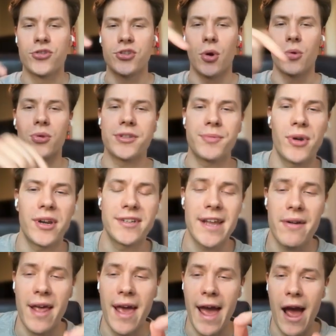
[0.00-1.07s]
So let's break
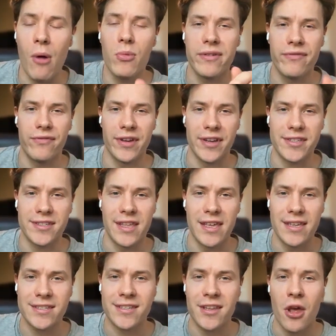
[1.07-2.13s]
down how we fixed
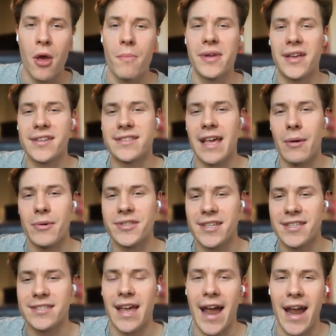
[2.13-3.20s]
this because that was
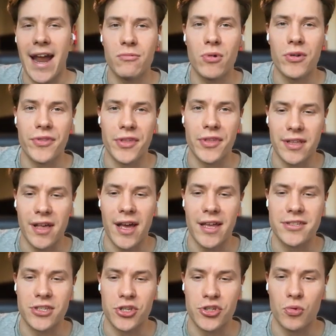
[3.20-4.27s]
exactly what this
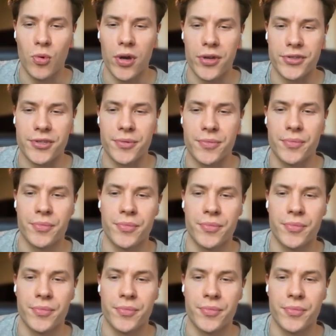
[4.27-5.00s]
client's issue was.